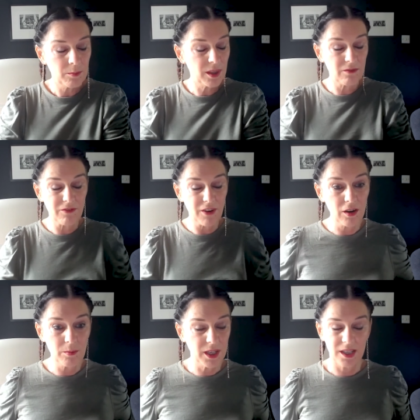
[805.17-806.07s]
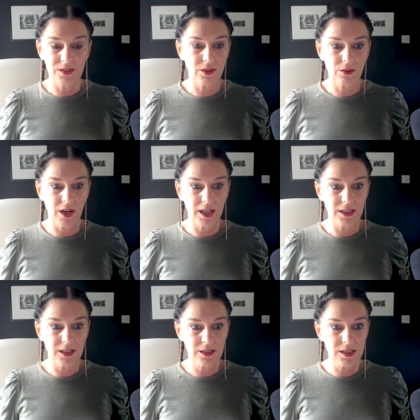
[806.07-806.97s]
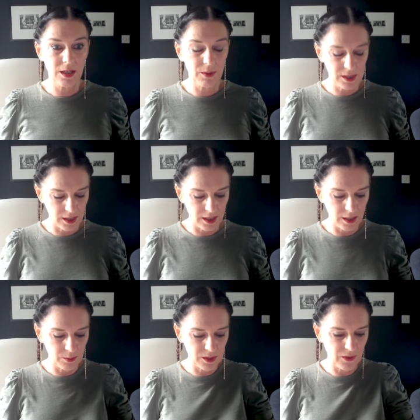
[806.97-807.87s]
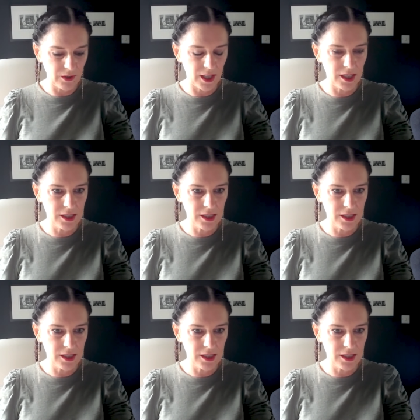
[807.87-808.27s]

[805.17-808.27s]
The environment isn't great. So it's it was very mm-hmm.